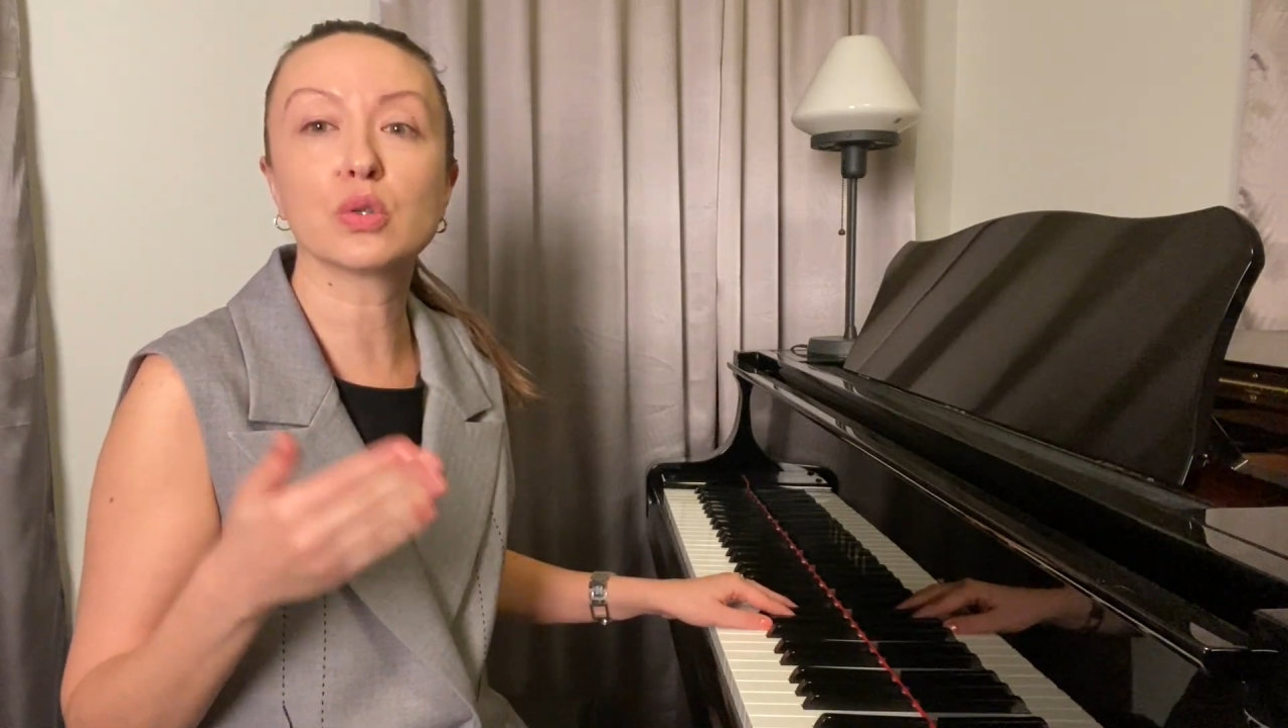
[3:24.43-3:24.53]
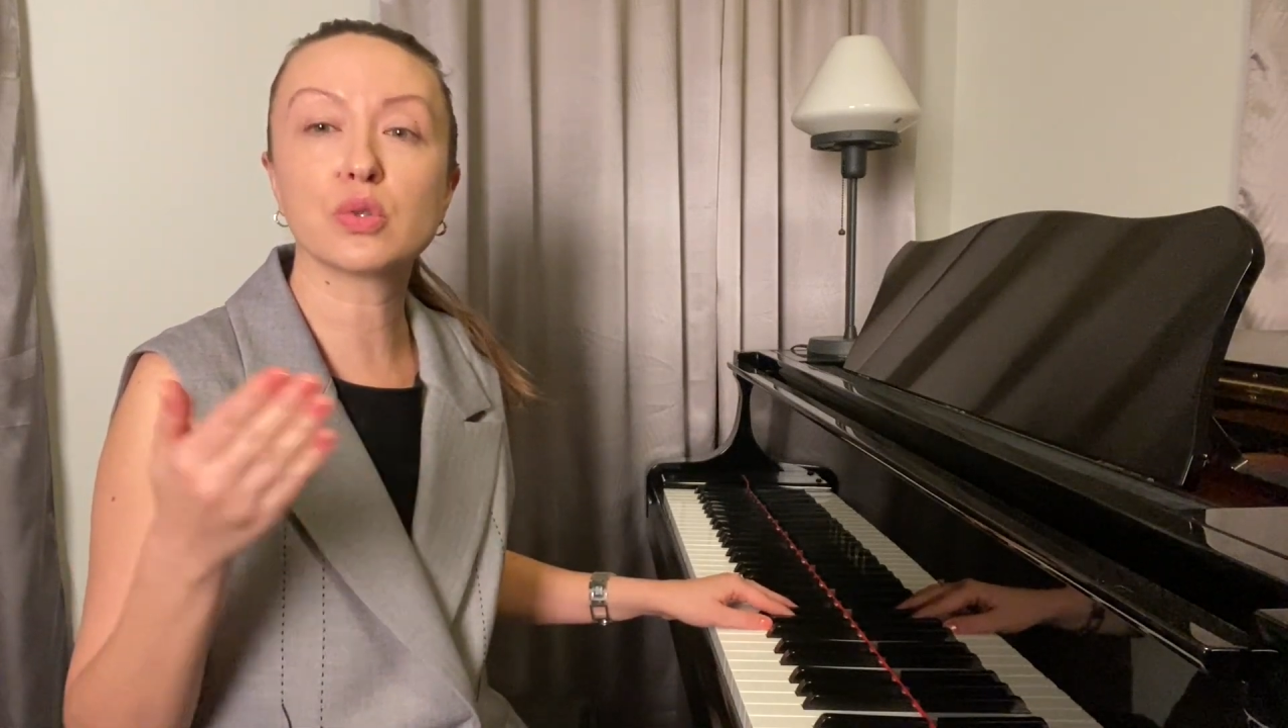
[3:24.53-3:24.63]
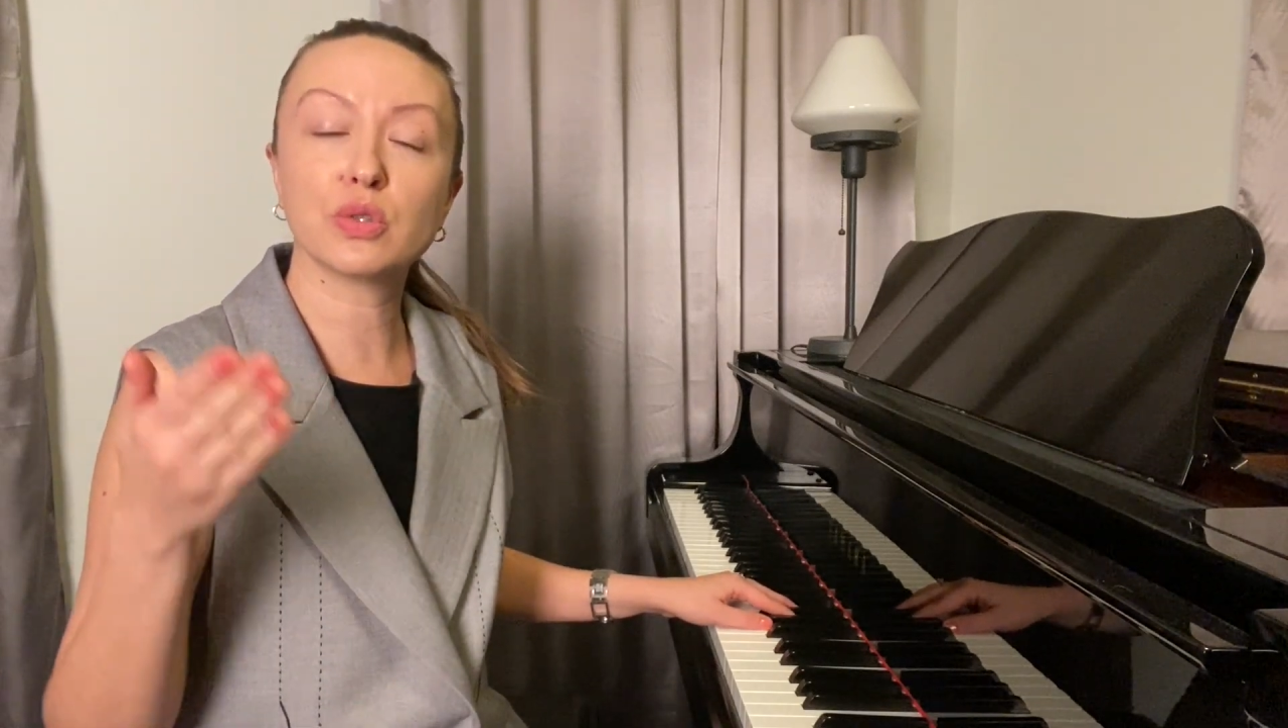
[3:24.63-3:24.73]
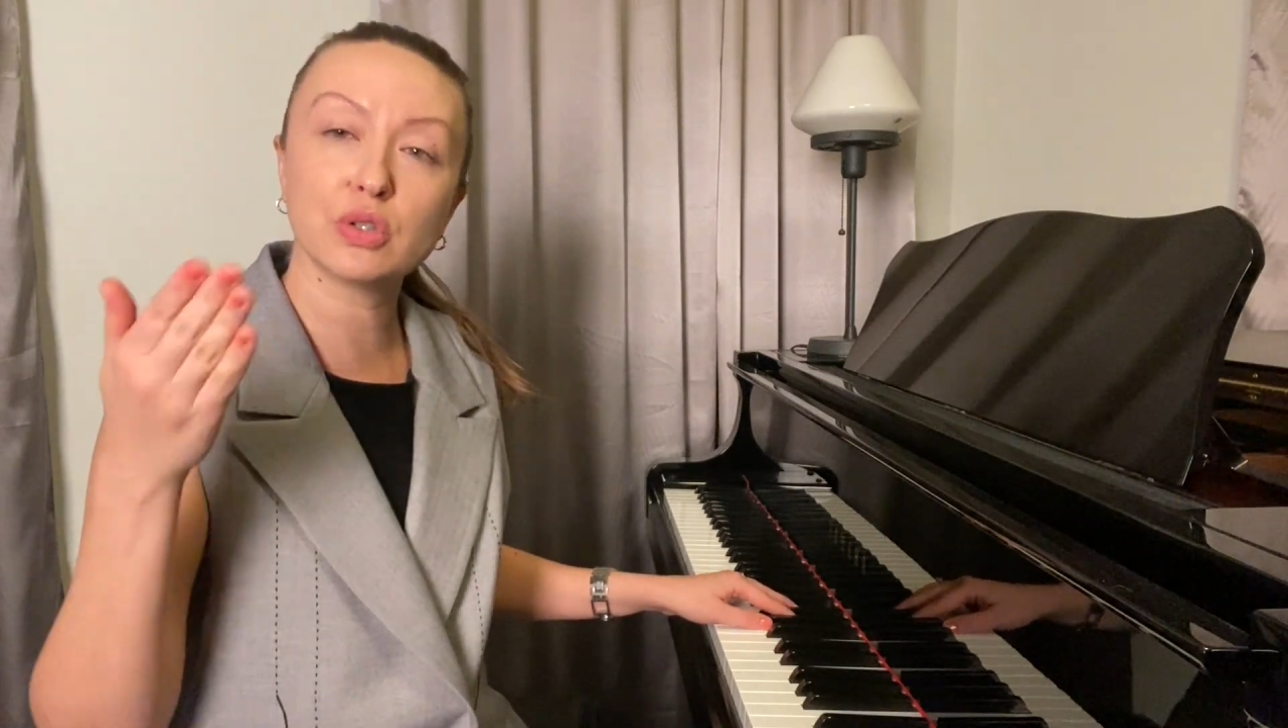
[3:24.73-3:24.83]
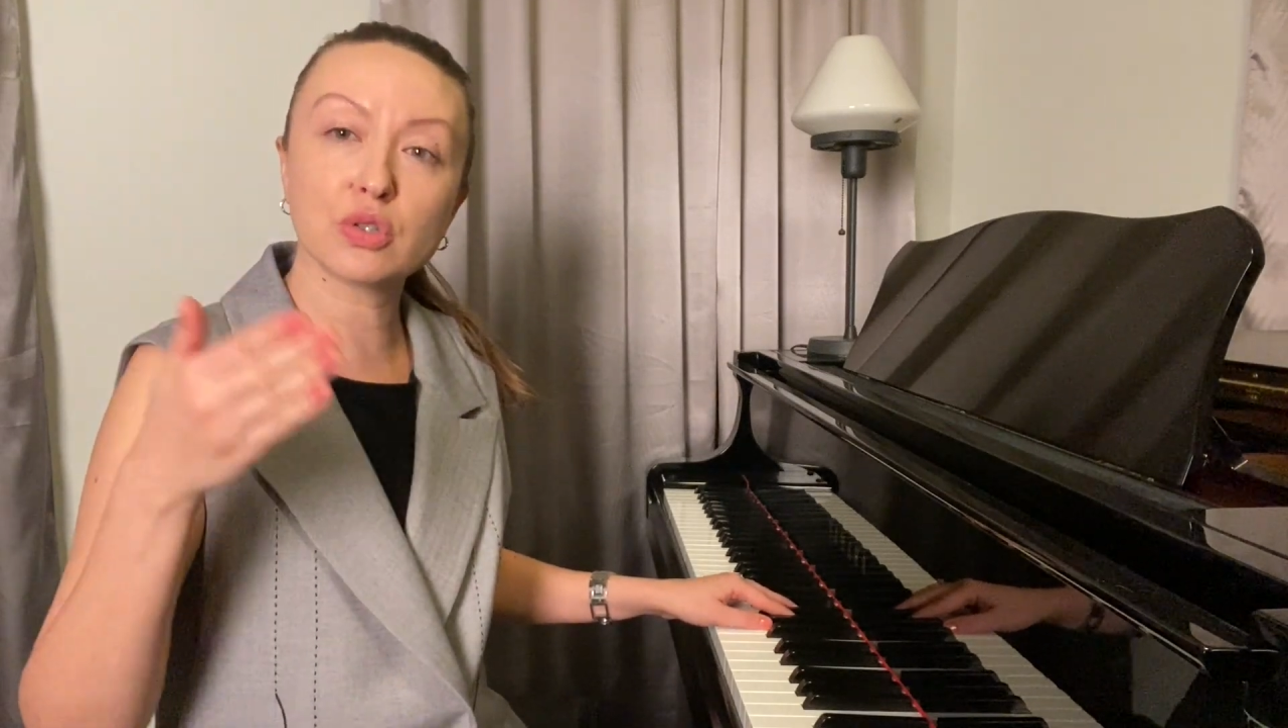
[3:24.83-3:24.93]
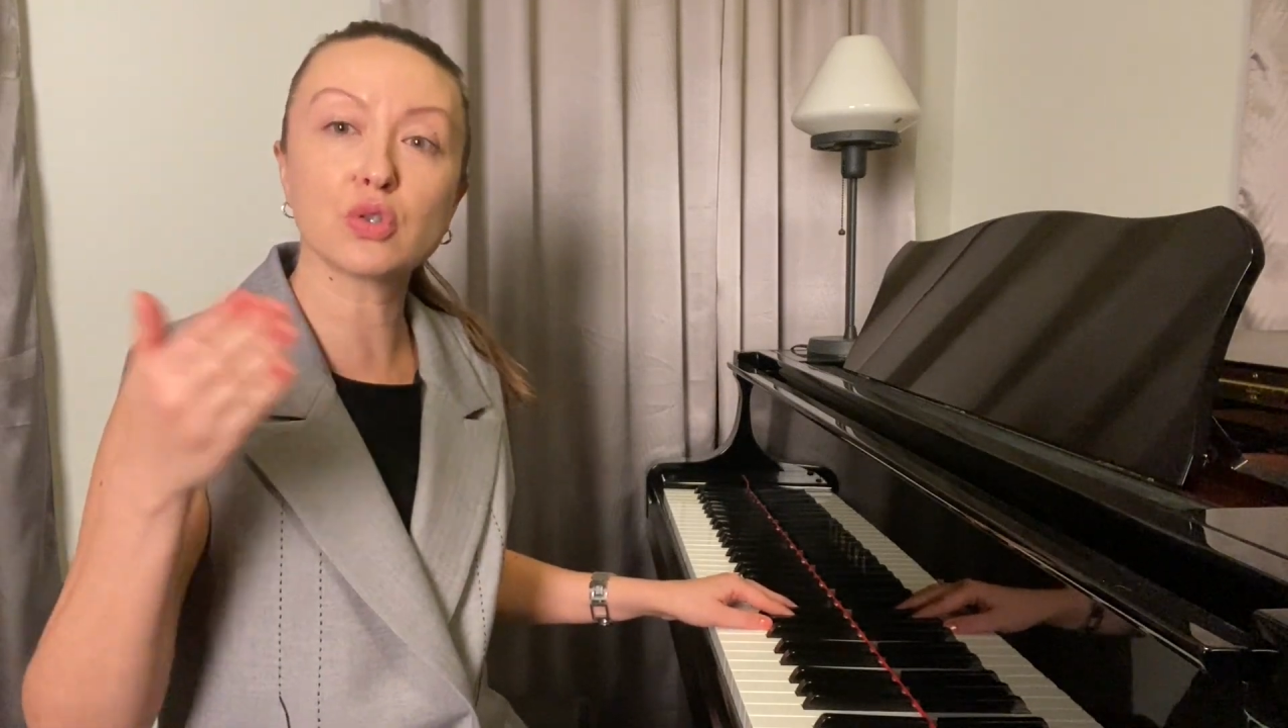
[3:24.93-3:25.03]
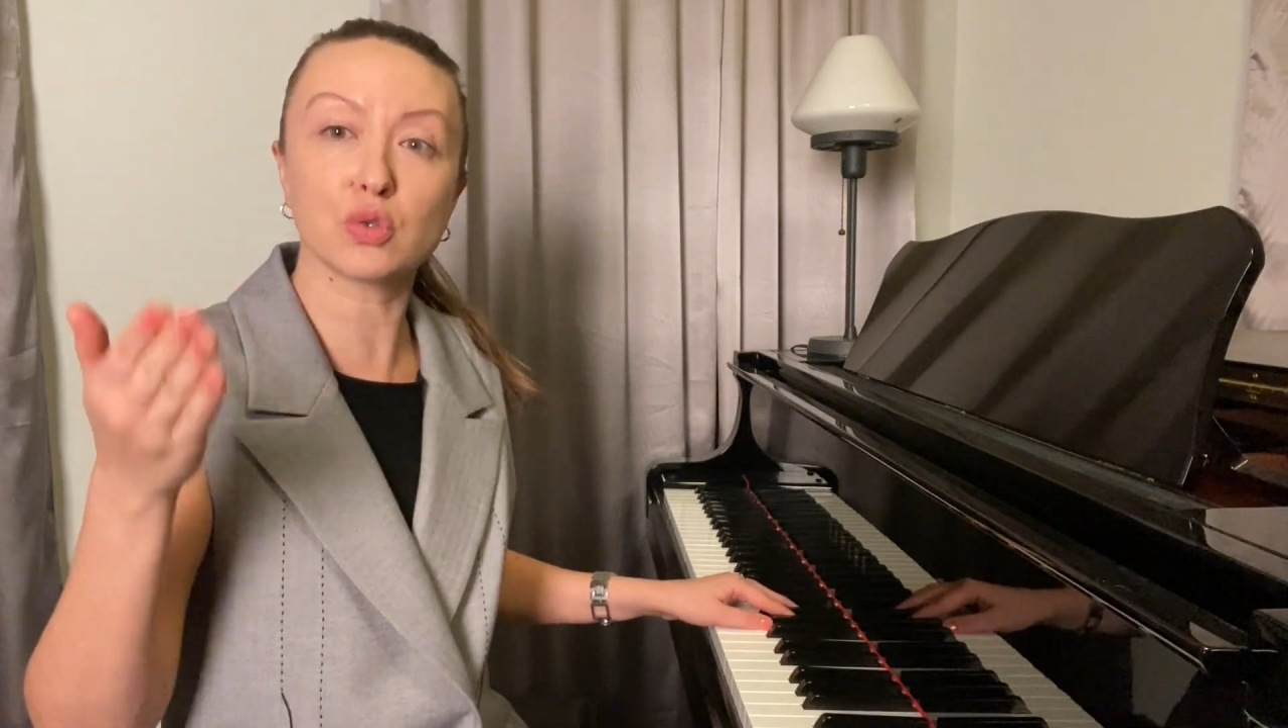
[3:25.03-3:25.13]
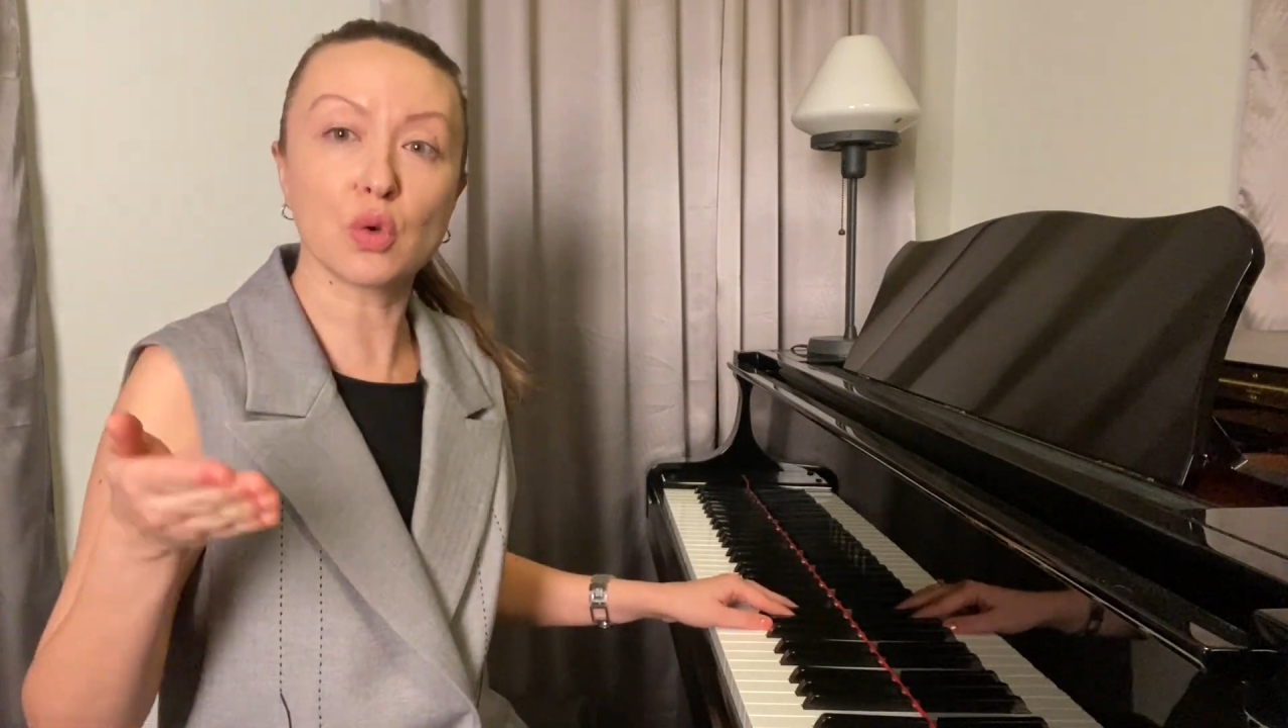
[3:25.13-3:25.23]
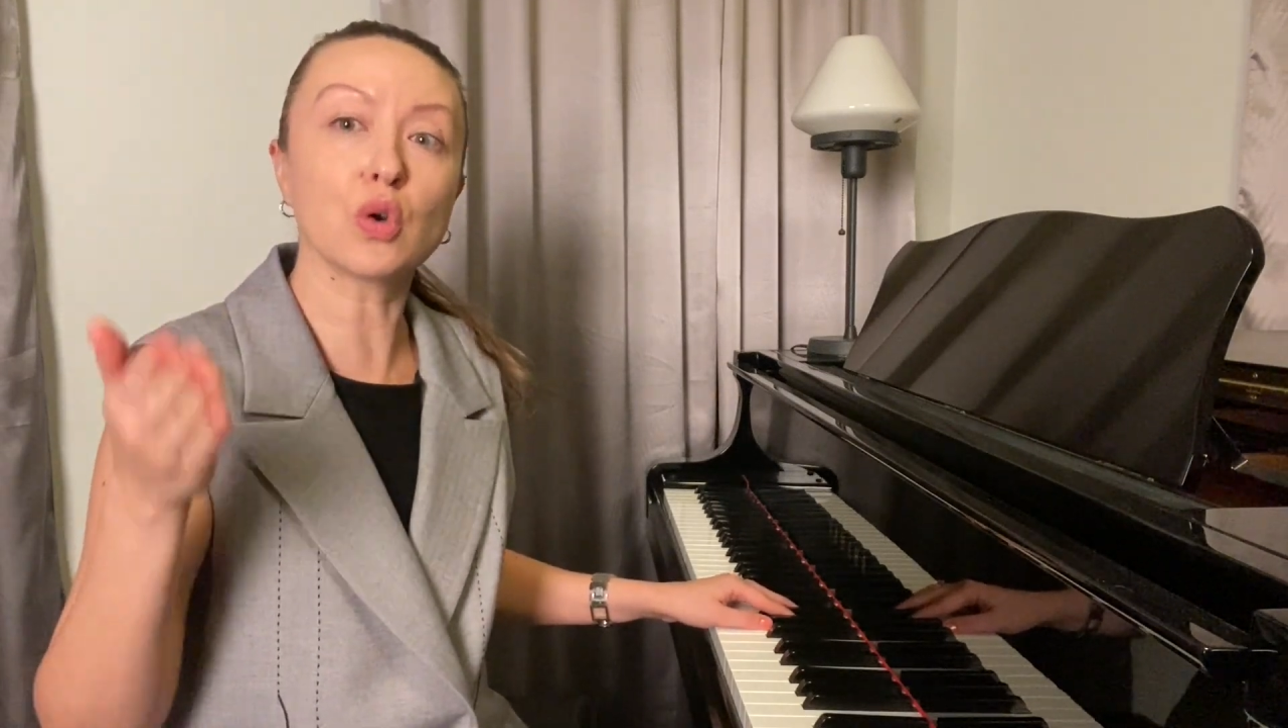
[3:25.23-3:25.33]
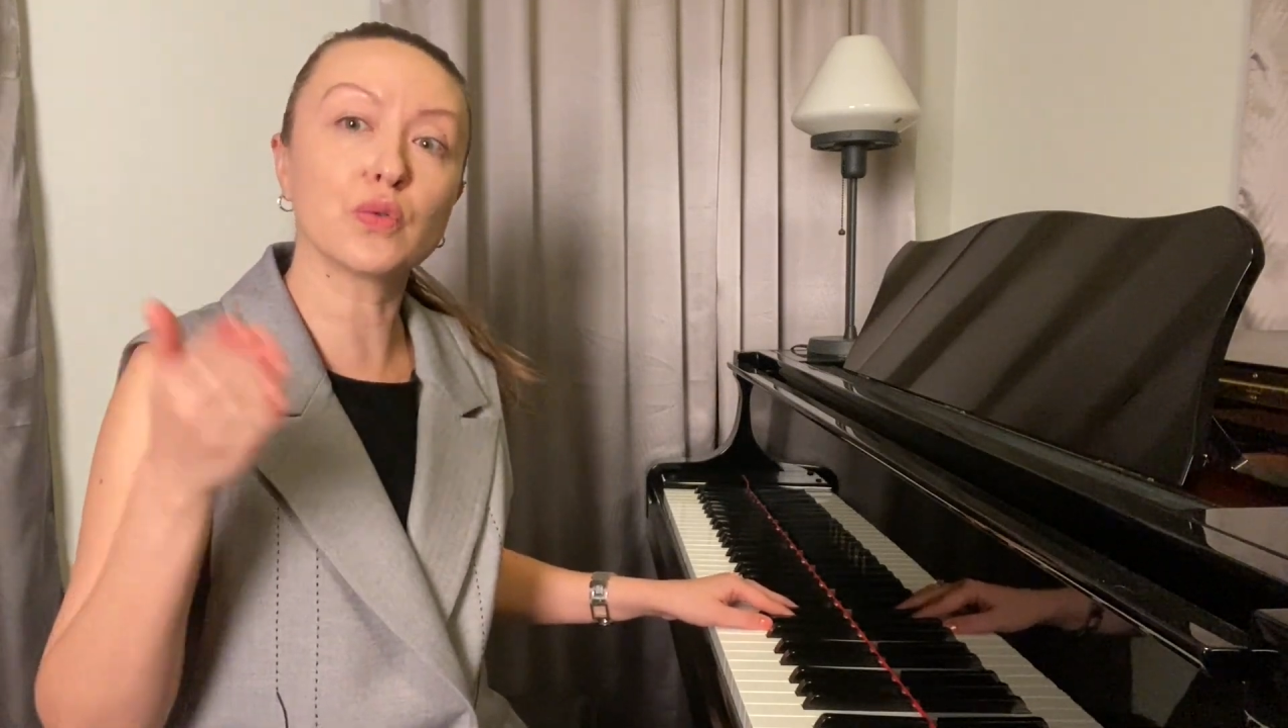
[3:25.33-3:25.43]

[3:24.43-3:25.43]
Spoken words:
So there is a song